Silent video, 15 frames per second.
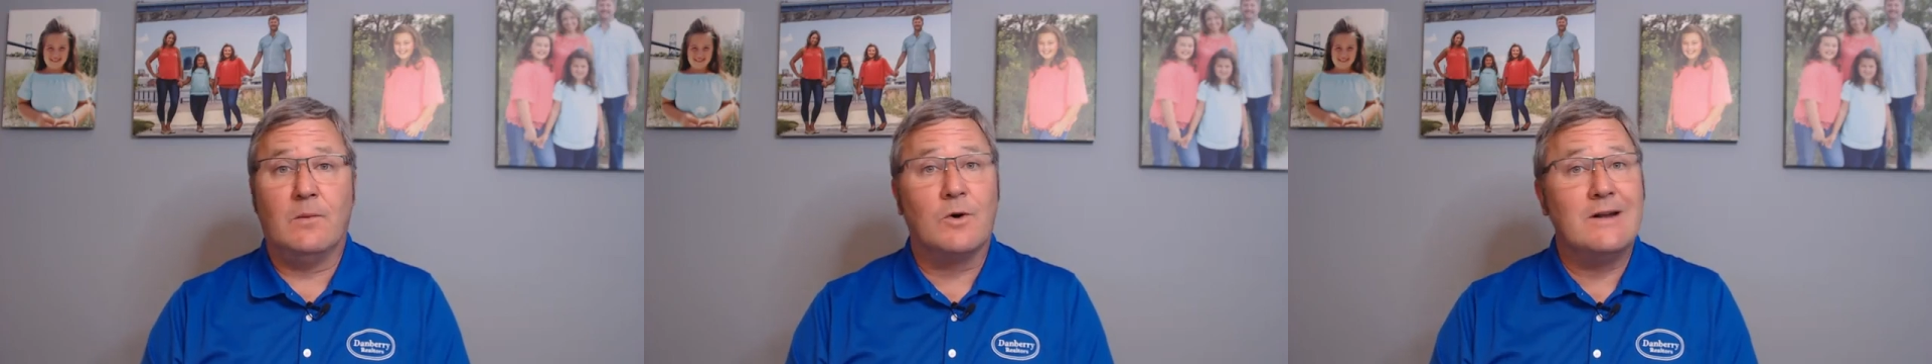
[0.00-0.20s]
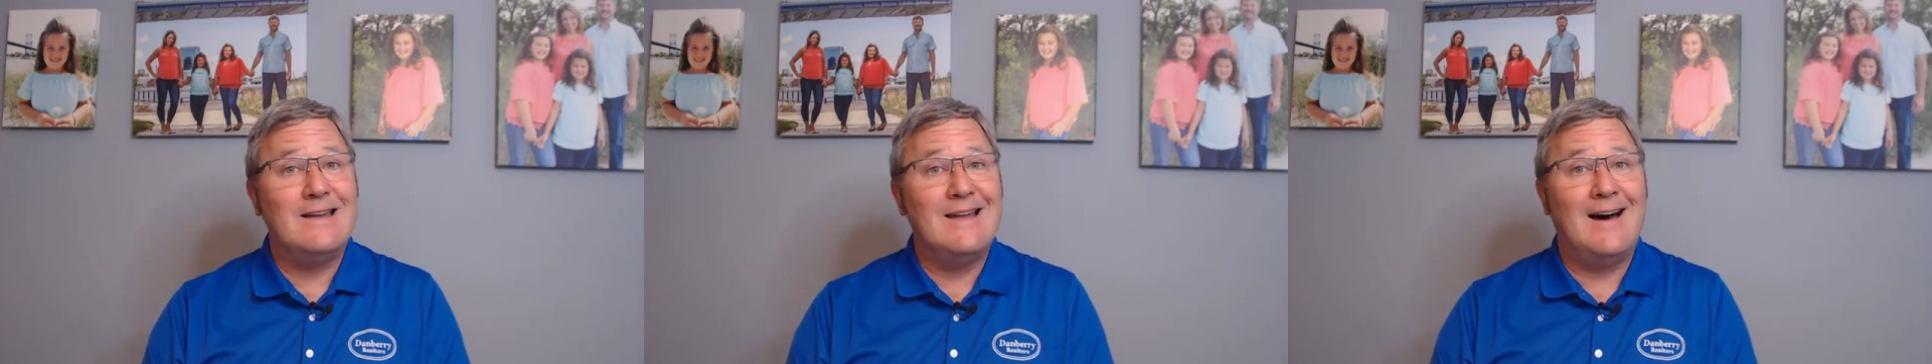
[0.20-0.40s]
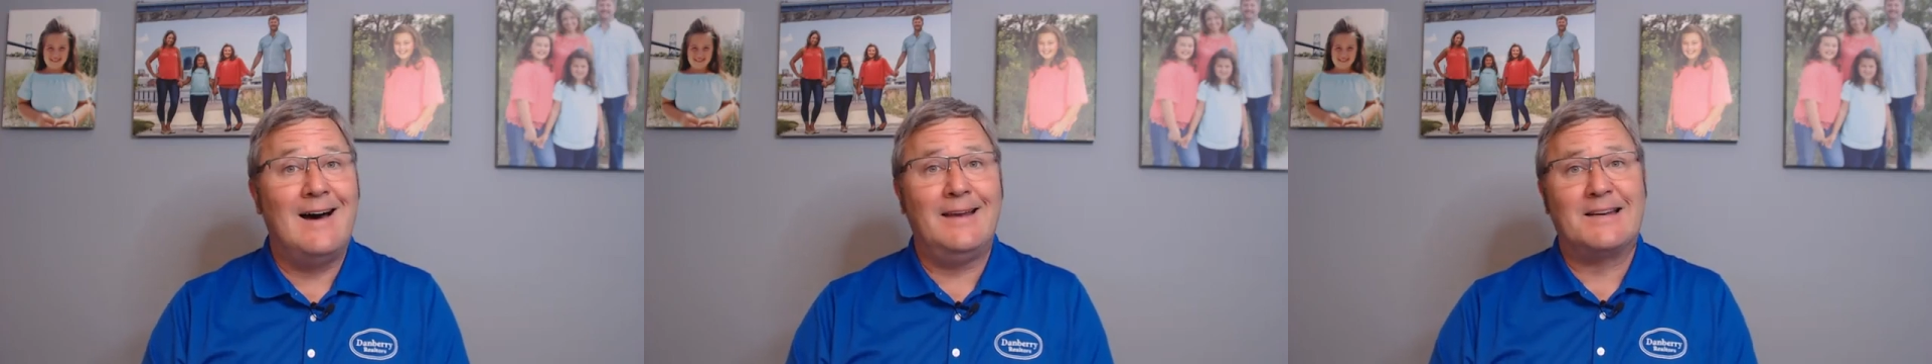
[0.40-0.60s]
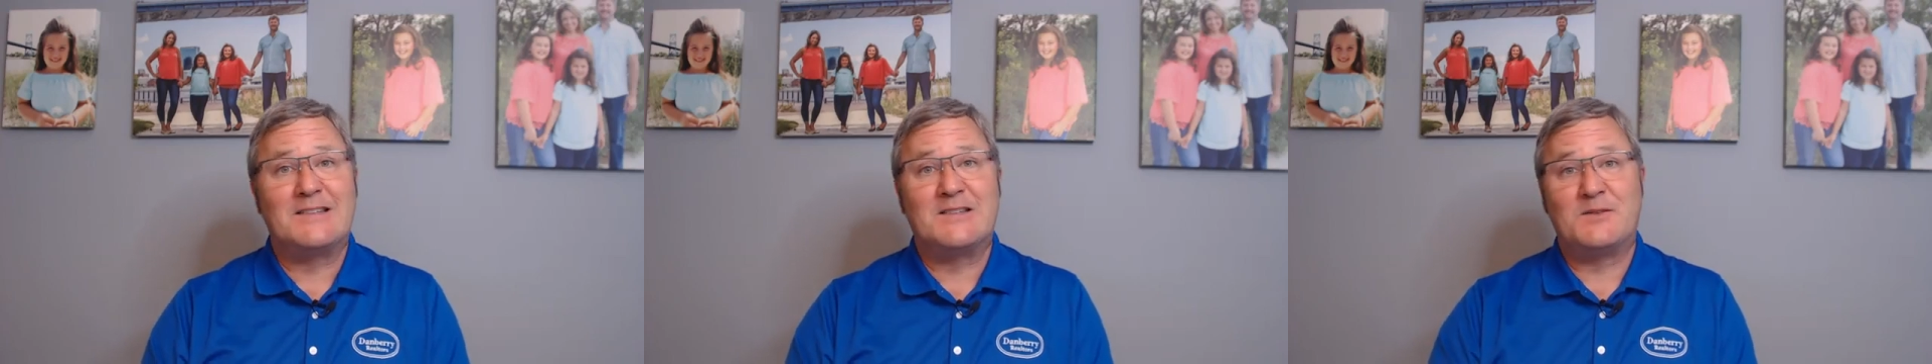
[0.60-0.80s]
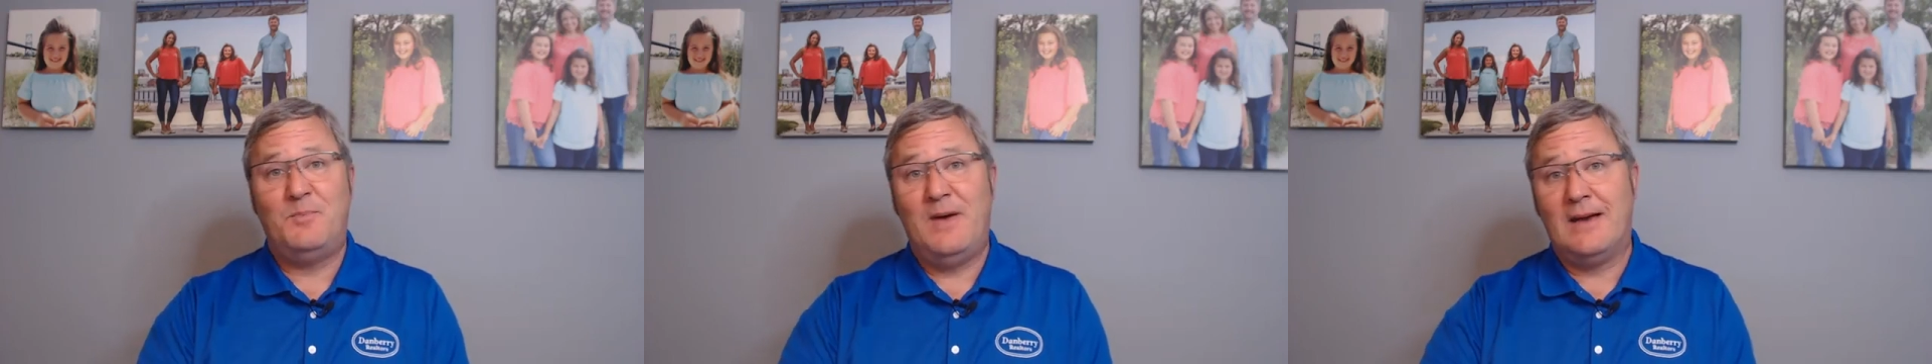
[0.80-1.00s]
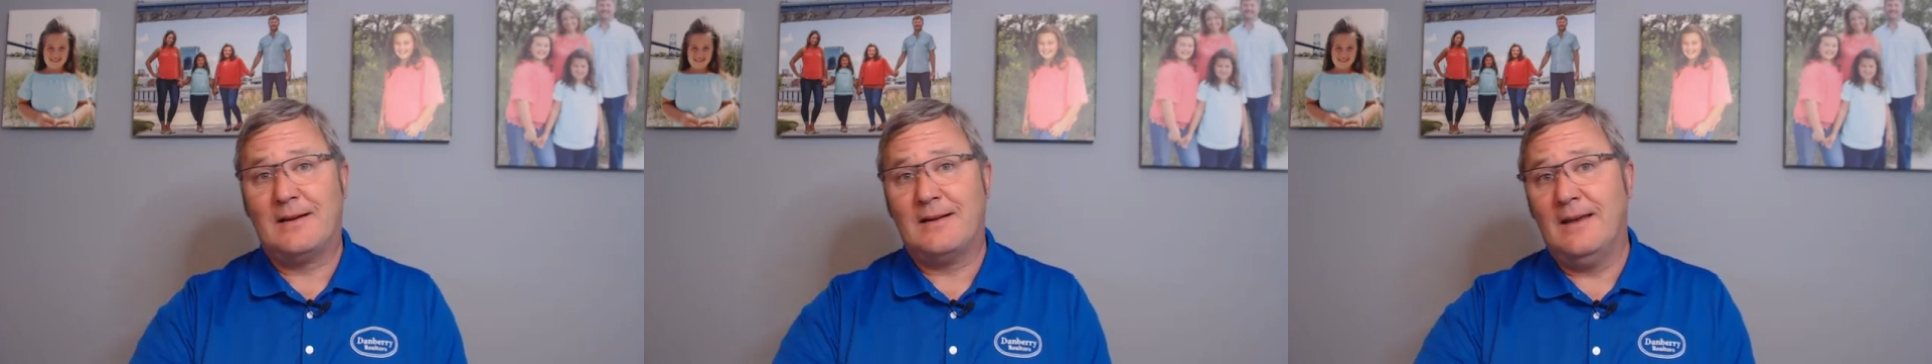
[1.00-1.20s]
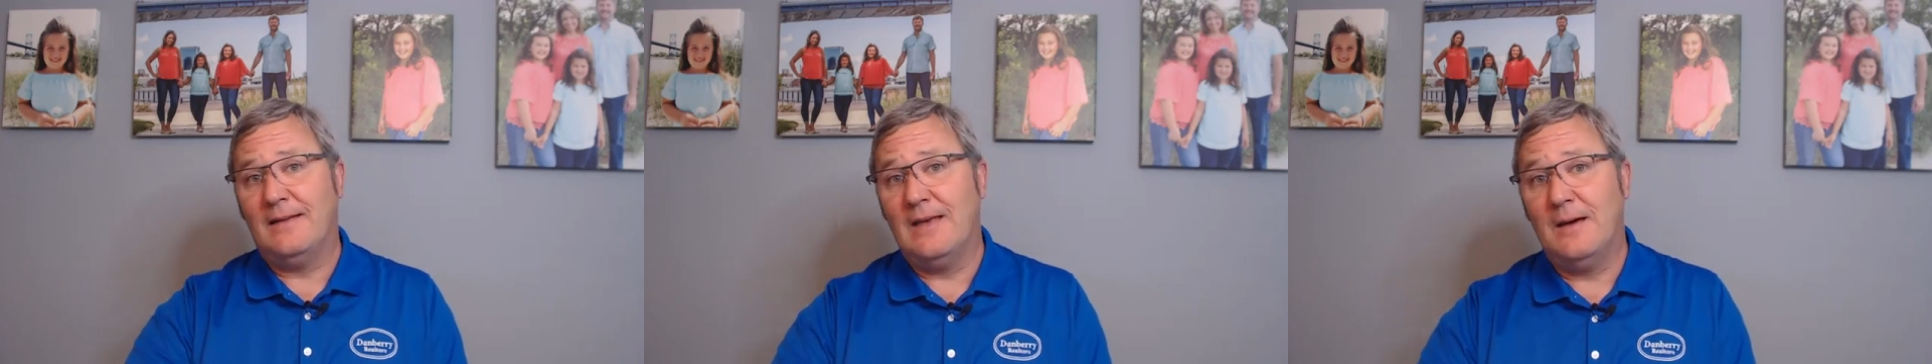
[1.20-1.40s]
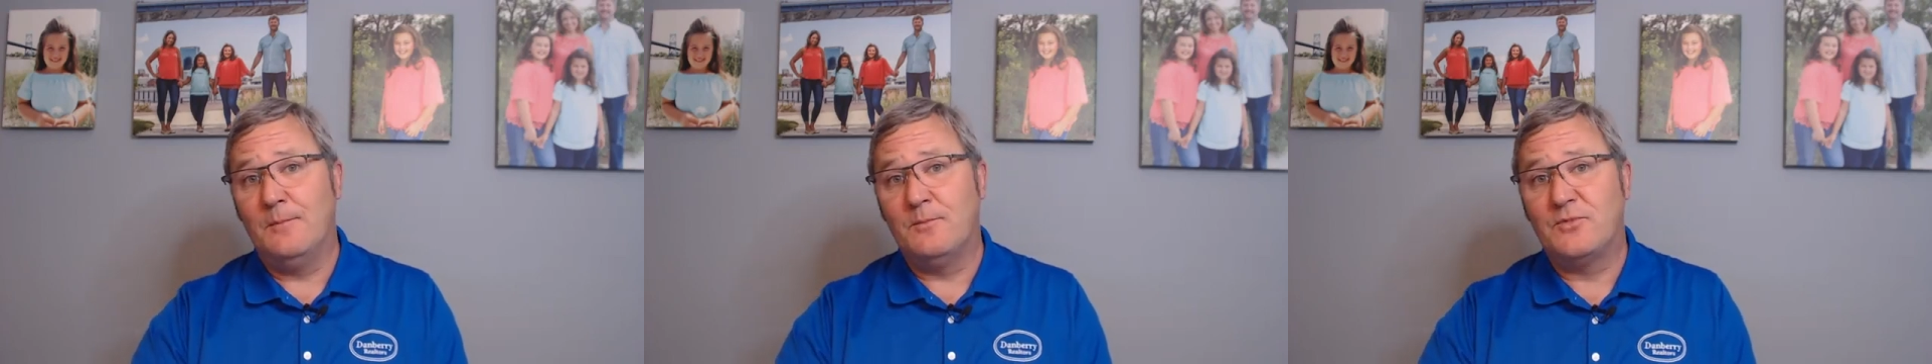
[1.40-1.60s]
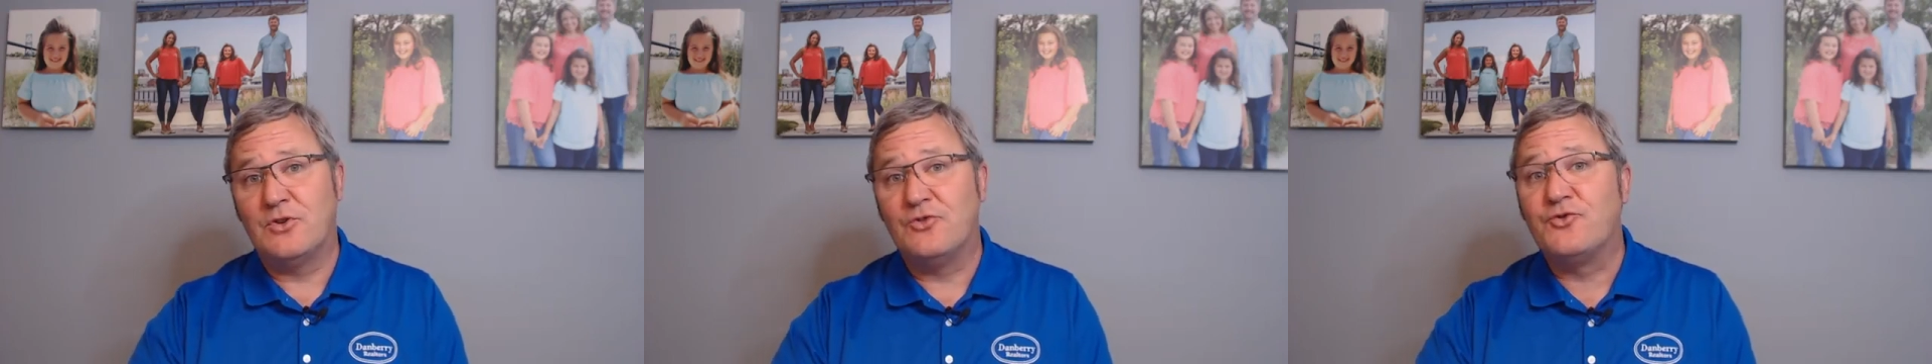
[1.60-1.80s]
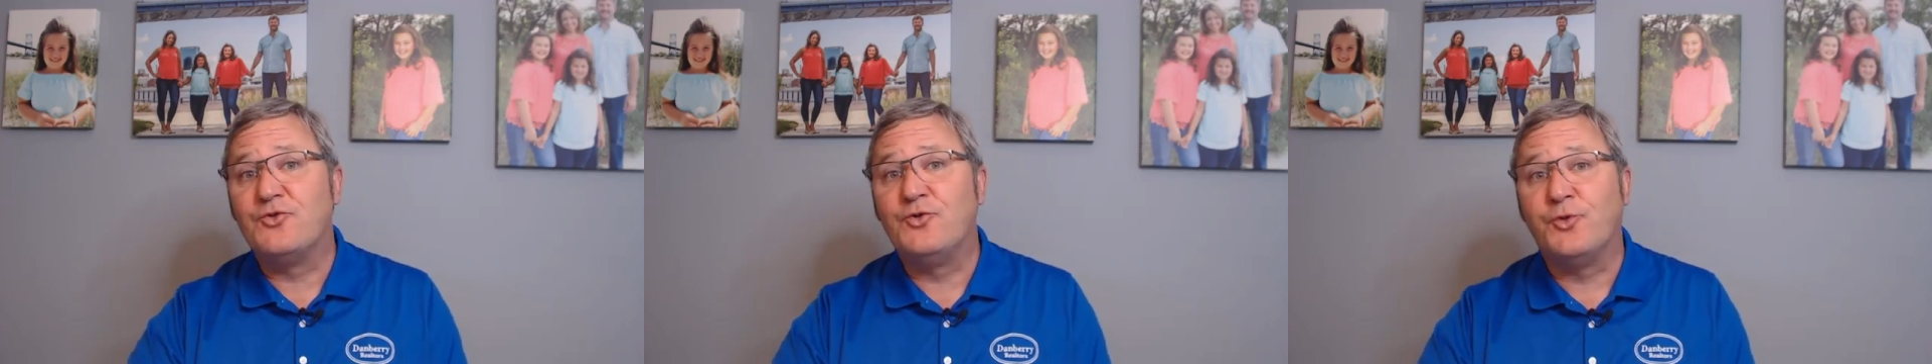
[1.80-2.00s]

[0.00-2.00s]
we're not expecting them to